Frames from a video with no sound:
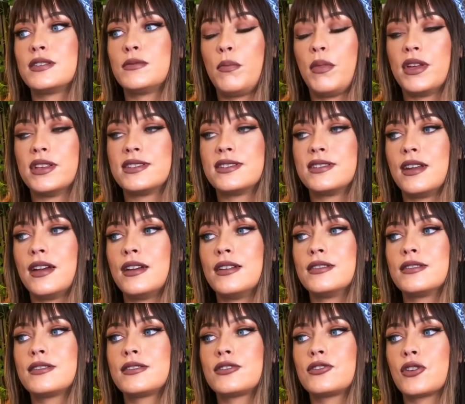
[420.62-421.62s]

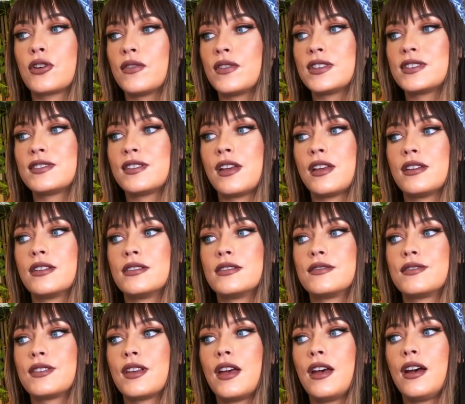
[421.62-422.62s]
business,
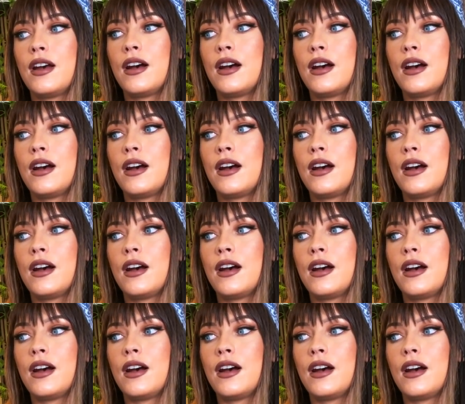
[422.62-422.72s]
services,